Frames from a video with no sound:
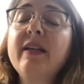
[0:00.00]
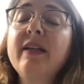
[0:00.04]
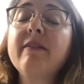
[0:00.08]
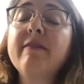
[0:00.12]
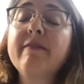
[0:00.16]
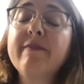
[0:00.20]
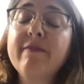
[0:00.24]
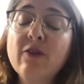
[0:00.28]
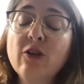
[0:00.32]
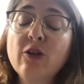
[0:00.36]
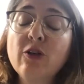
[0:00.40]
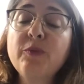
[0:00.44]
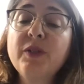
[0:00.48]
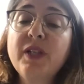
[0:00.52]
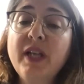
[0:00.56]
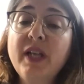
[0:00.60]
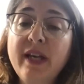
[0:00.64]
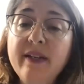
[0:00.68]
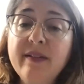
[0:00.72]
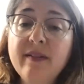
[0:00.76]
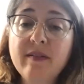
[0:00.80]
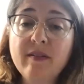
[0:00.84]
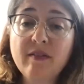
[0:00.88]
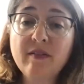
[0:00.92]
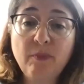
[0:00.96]
confirmed
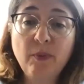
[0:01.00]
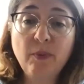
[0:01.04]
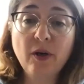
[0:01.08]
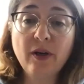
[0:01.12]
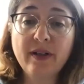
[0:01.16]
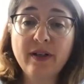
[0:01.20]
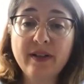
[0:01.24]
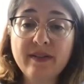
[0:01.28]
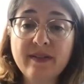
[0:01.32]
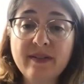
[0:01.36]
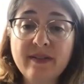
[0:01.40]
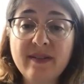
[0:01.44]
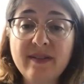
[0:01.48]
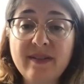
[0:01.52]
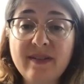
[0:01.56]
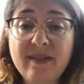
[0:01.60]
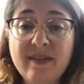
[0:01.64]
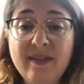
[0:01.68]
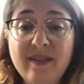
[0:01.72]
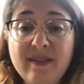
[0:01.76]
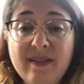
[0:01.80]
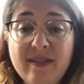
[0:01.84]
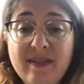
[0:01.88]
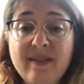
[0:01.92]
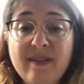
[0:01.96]
cases of Parkinson's
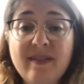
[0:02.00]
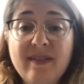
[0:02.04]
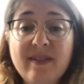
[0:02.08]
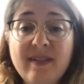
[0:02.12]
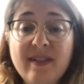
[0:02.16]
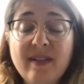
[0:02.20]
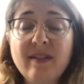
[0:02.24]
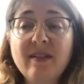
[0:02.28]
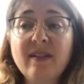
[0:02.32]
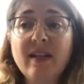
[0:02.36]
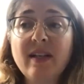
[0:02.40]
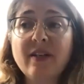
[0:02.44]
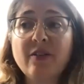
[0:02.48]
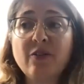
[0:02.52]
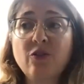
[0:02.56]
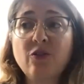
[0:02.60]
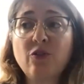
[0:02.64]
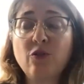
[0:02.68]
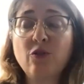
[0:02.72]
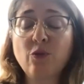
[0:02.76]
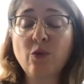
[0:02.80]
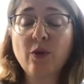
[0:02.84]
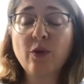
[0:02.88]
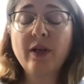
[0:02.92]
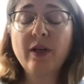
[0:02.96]
disease is still
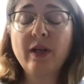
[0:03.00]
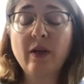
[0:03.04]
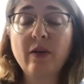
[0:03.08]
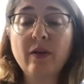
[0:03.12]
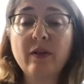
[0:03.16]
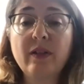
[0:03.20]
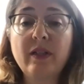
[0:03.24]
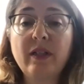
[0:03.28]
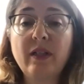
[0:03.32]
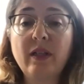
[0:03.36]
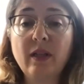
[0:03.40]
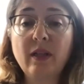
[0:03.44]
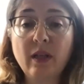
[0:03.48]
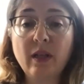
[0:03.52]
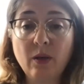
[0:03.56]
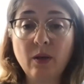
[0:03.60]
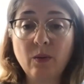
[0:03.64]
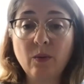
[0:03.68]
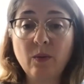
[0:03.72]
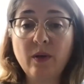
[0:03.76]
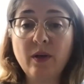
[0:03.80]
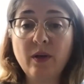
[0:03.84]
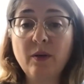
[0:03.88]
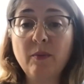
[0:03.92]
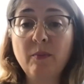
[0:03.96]
extraordinarily
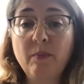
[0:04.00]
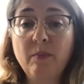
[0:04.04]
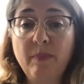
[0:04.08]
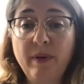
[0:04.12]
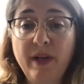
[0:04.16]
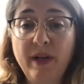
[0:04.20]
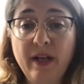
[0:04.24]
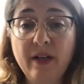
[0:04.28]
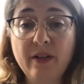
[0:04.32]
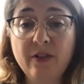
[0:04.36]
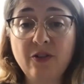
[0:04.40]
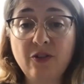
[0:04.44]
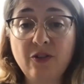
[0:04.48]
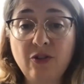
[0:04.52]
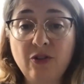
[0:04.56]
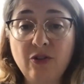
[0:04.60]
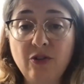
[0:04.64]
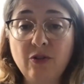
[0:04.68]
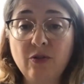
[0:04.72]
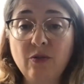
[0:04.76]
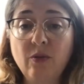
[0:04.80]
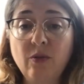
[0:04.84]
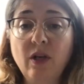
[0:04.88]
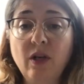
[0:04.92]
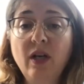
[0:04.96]
low compared
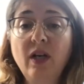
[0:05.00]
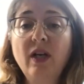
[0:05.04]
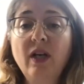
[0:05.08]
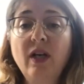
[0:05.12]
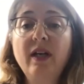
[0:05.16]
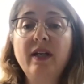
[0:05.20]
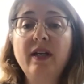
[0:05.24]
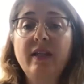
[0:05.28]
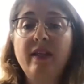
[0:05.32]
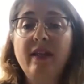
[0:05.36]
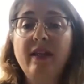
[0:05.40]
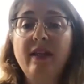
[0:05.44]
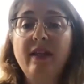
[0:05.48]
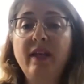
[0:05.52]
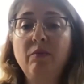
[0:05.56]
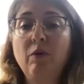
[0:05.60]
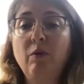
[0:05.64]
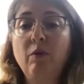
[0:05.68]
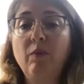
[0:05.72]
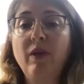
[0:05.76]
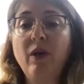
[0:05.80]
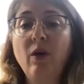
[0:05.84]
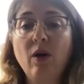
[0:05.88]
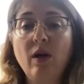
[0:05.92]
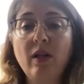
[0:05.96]
to
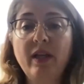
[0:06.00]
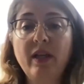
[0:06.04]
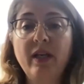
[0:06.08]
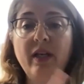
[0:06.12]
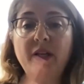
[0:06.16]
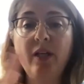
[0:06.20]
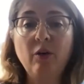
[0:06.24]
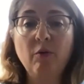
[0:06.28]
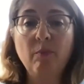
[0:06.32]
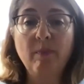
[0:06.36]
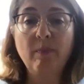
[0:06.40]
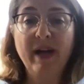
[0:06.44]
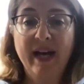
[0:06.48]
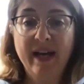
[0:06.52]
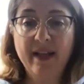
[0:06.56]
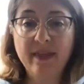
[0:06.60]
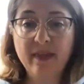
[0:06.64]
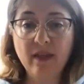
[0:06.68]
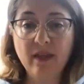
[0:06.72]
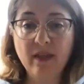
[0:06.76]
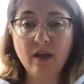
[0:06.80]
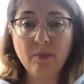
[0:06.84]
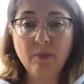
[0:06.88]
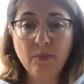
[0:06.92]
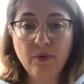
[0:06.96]
what we call
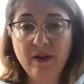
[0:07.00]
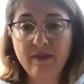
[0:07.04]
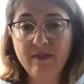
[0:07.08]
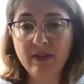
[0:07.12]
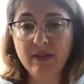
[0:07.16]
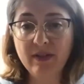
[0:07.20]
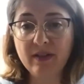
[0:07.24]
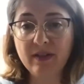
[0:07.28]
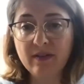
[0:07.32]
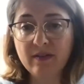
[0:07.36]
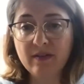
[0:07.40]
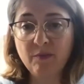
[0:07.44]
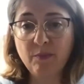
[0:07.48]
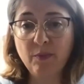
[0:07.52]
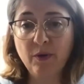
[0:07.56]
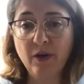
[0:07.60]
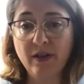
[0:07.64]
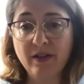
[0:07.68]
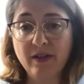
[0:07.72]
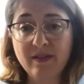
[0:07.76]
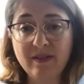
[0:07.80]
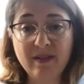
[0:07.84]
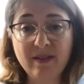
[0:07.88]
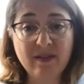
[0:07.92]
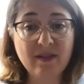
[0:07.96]
idiopathic prevalence of
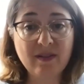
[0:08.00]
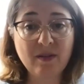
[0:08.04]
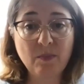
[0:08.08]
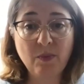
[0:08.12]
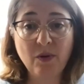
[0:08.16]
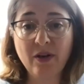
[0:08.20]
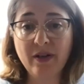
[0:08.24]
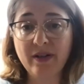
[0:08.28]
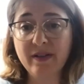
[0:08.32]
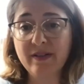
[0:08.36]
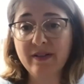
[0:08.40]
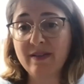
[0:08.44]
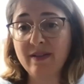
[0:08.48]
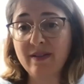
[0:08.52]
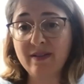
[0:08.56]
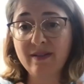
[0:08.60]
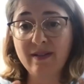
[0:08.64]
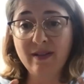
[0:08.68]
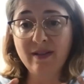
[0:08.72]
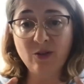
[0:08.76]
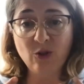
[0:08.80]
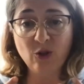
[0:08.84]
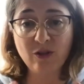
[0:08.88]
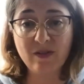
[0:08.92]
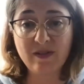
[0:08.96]
Parkinson's, the Parkinson's
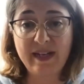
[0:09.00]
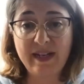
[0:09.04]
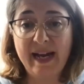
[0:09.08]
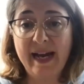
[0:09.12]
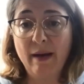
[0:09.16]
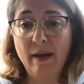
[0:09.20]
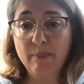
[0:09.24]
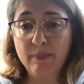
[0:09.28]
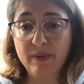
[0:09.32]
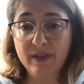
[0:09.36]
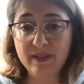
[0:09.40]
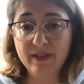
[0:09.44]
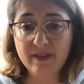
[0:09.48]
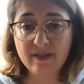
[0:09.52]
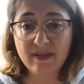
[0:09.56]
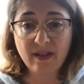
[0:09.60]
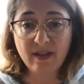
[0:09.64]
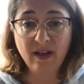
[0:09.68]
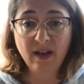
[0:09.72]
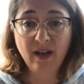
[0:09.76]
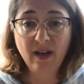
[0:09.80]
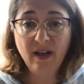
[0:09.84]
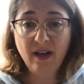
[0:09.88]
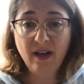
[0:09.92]
that just happens